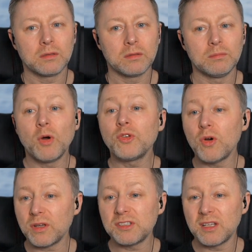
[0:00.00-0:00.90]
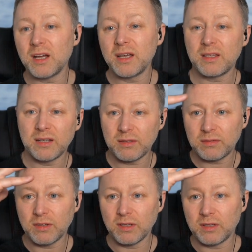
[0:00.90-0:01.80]
Modok is in it either,
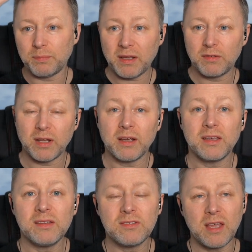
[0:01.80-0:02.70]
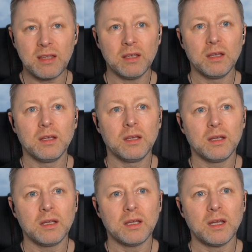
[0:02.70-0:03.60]
the big kind of head thing.
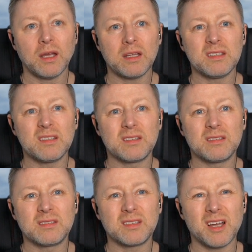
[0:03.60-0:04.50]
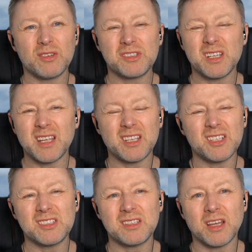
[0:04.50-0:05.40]
And Daniel said, I
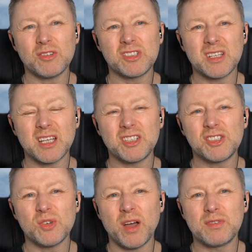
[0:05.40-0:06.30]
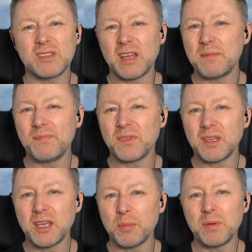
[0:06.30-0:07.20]
just thought every time
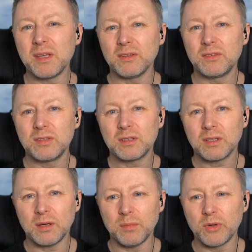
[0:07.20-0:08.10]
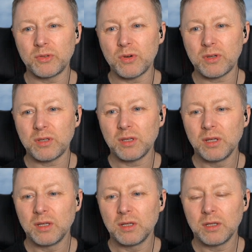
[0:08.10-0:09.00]
he appeared, Modok,
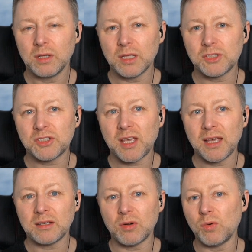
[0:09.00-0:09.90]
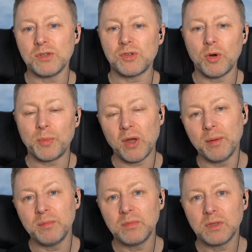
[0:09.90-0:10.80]
it just kind of, oh, it's all about
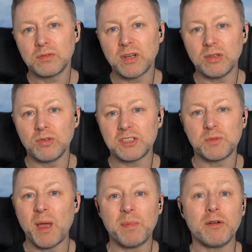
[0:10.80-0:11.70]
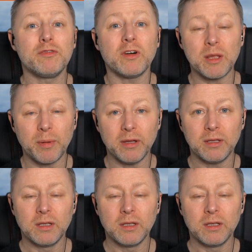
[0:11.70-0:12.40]
him. Right now, this might be a funny bit.